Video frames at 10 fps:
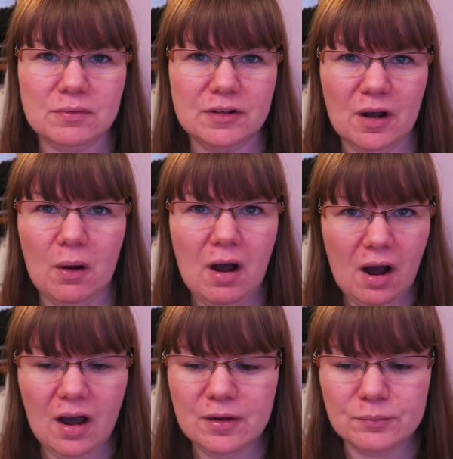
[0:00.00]
you know, at
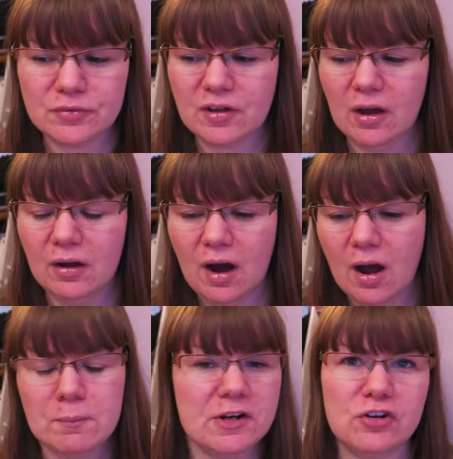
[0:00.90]
home, so
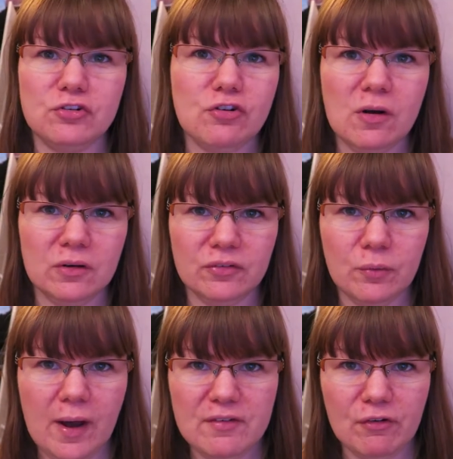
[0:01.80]
I'm in control
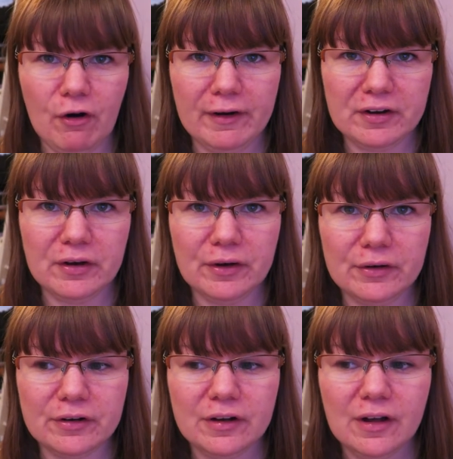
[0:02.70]
of whatever I
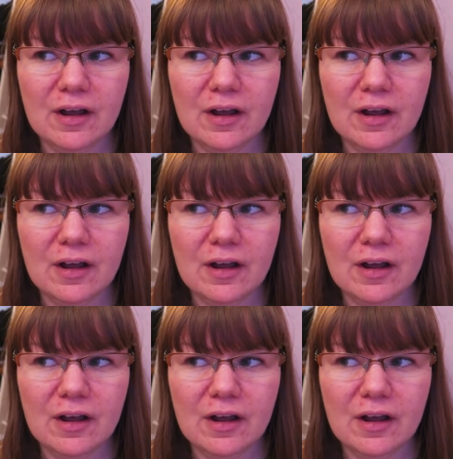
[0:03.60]
cook,